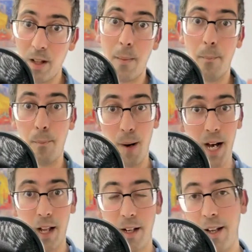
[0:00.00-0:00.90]
But
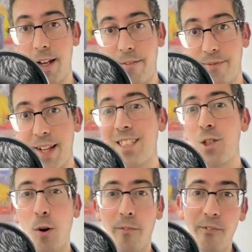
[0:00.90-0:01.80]
if that's
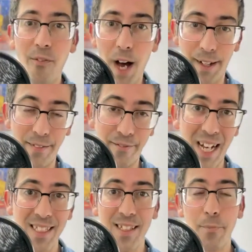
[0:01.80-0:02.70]
your fun, if
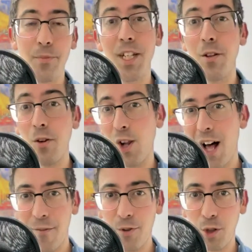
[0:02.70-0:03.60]
that's something you
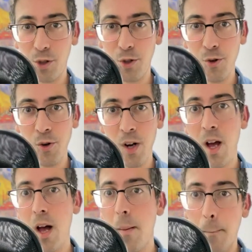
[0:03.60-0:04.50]
love to do,
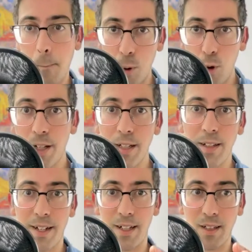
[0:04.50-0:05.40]
book it
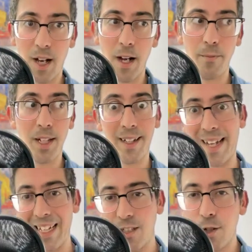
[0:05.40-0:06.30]
at a time that
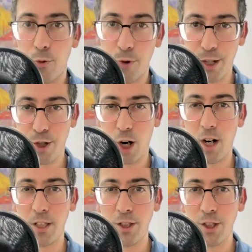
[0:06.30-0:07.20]
gets you
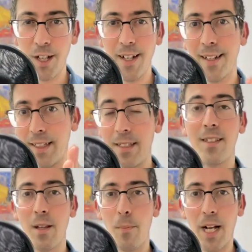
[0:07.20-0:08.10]
recharged. This is
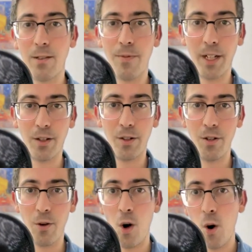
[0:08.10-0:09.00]
the best thing to
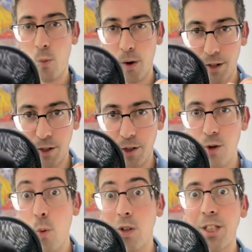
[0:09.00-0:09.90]
do when you do
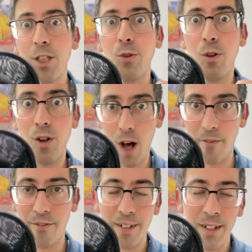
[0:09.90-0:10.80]
what you
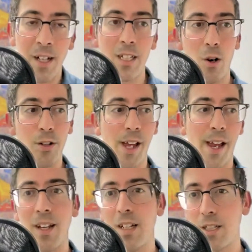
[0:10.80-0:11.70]
love.
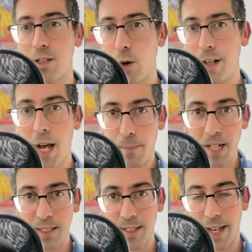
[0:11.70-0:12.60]
Okay, so with that
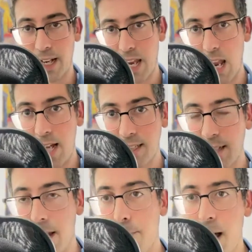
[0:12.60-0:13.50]
being said, let's
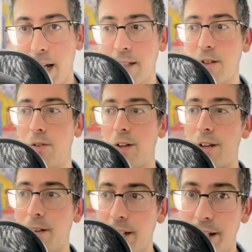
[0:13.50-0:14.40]
get back to
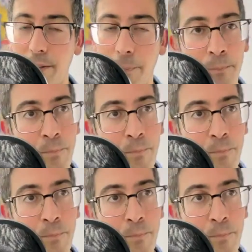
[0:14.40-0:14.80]
here.